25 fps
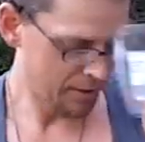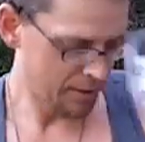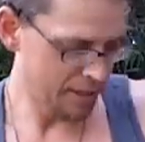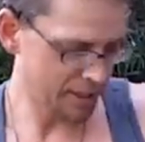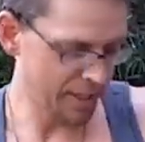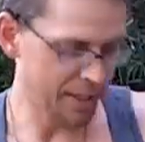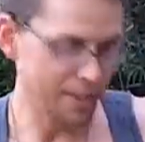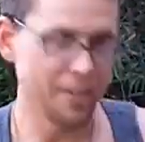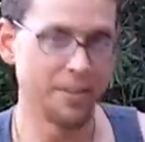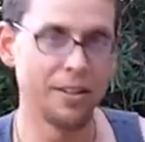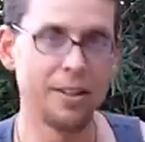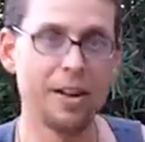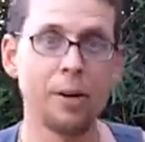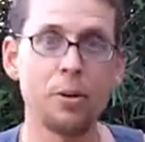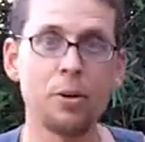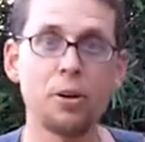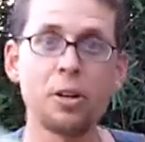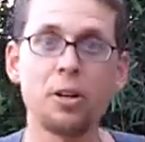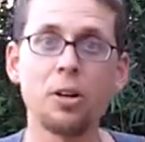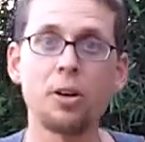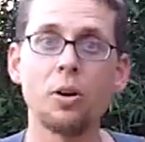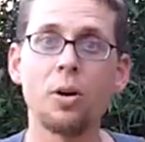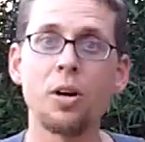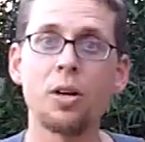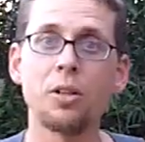Okay, now we're
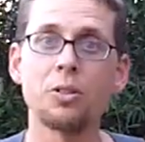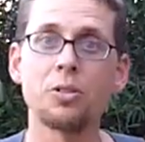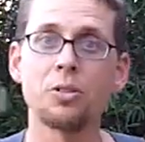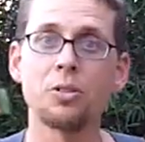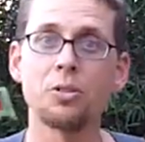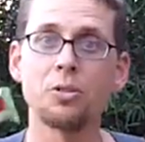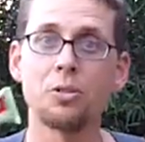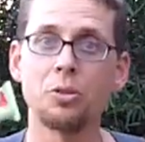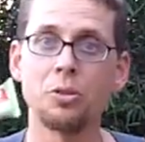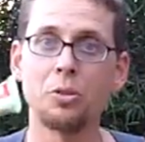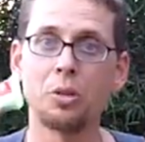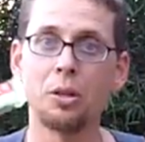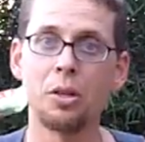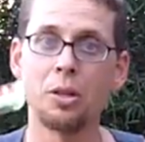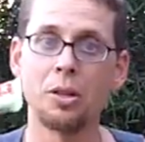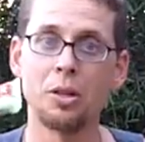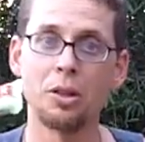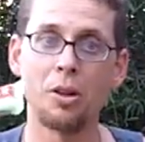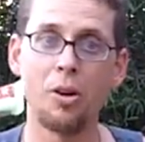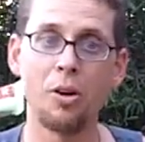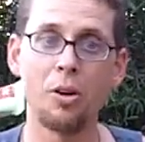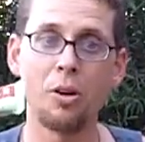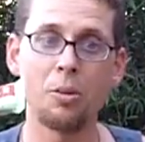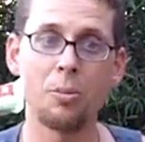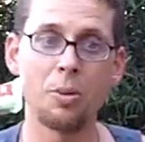going to go on to
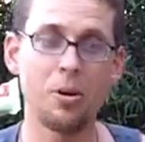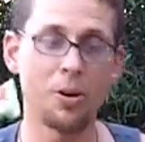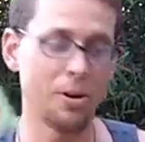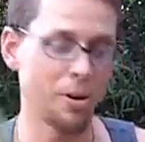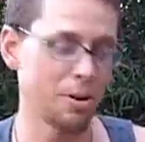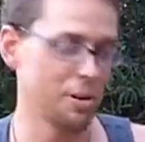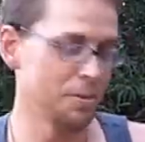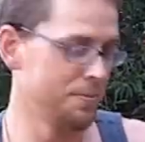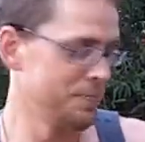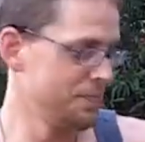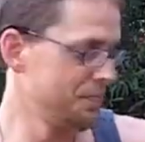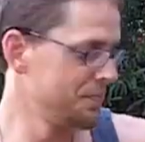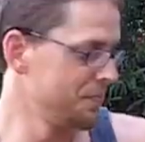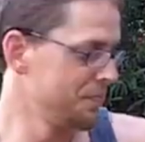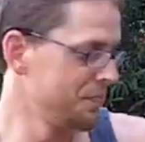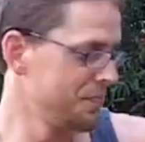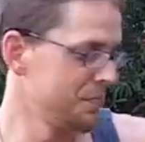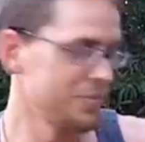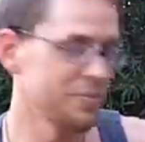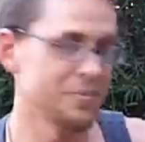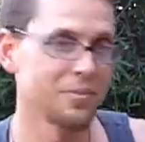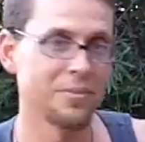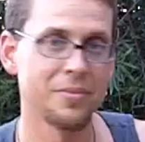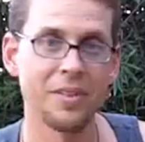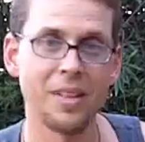Larabar.
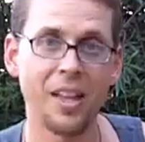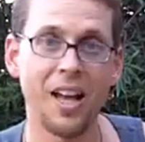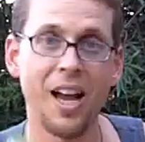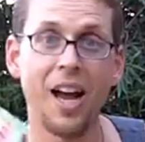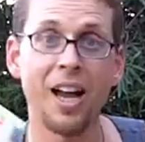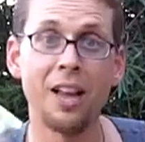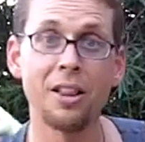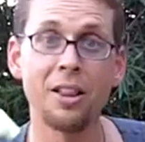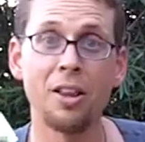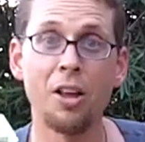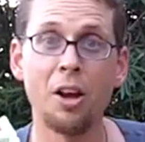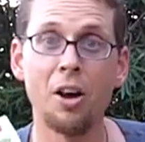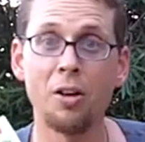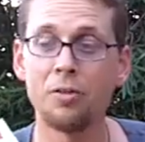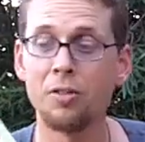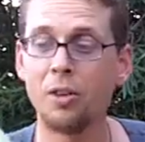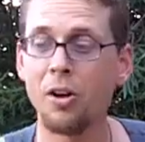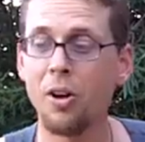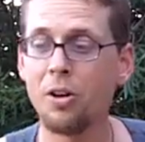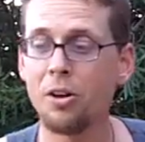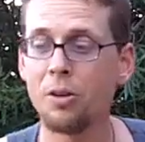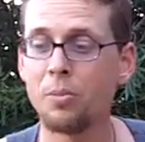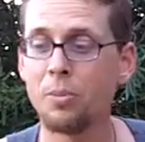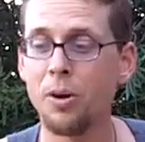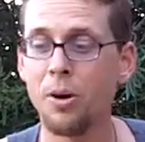I love
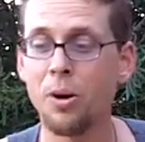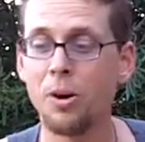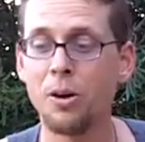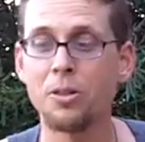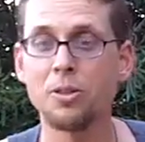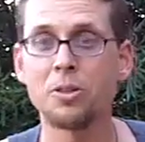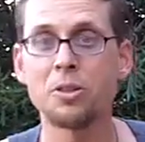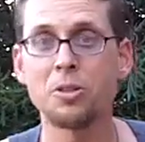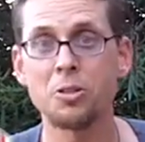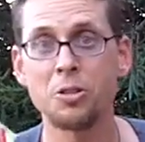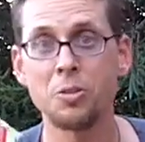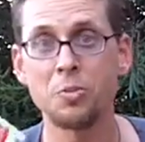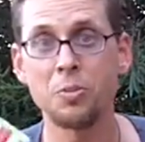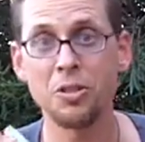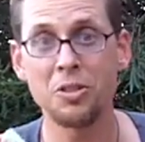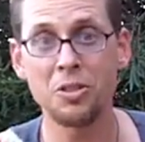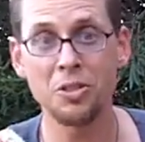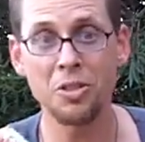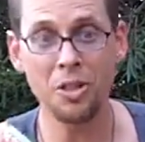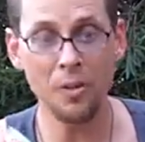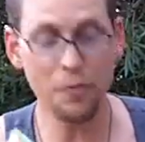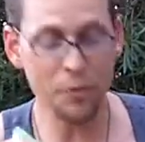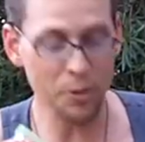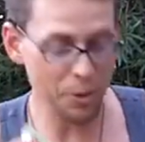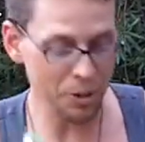Larabars
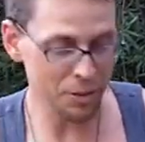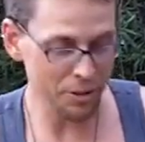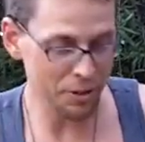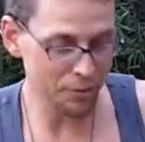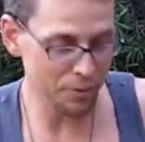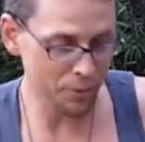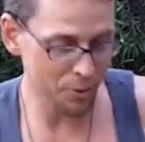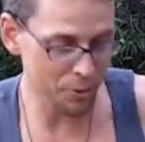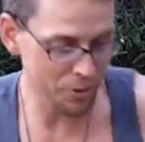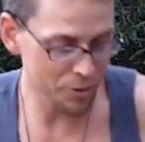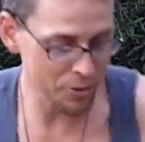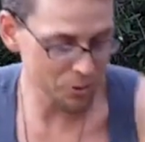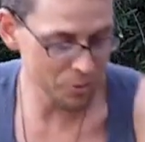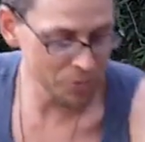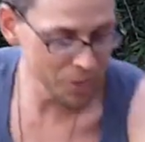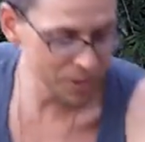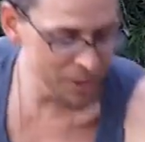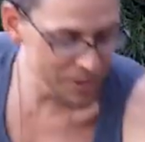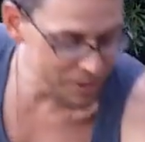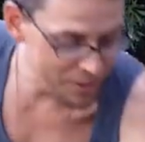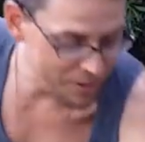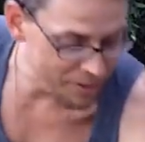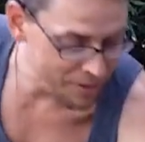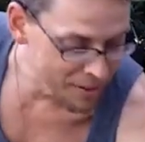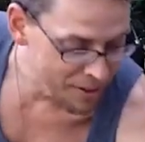specifically for this
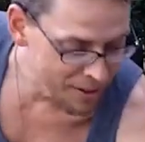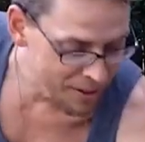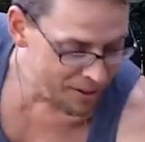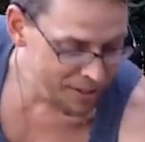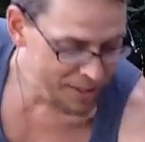reason.